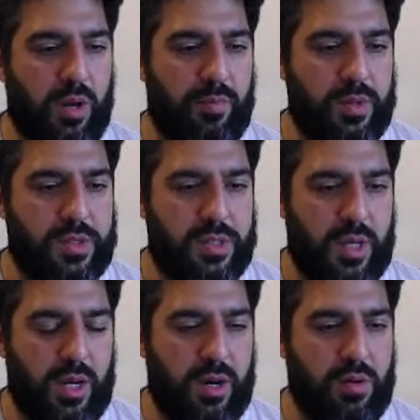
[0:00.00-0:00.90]
Let's see
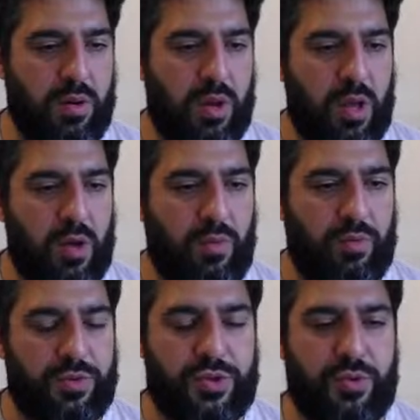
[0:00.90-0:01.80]
now. We'll
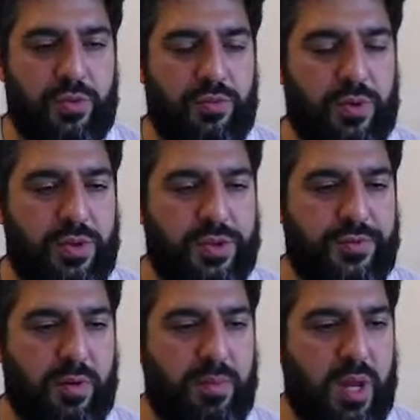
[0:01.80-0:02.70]
just run this
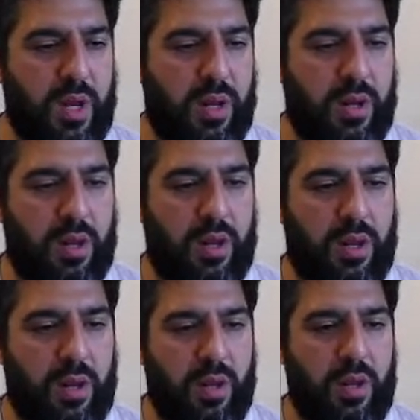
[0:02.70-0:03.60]
for a minute.
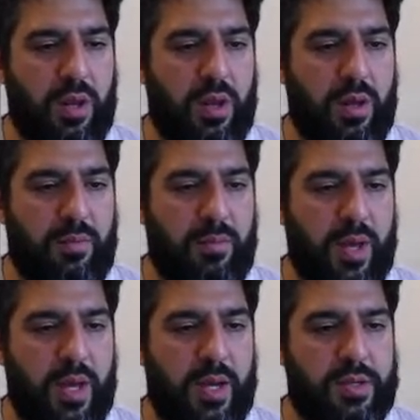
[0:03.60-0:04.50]

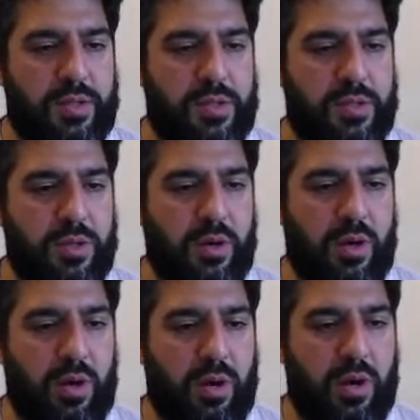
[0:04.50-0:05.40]
Max
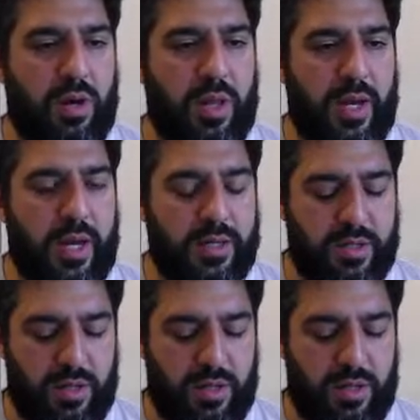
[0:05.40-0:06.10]
RLAT.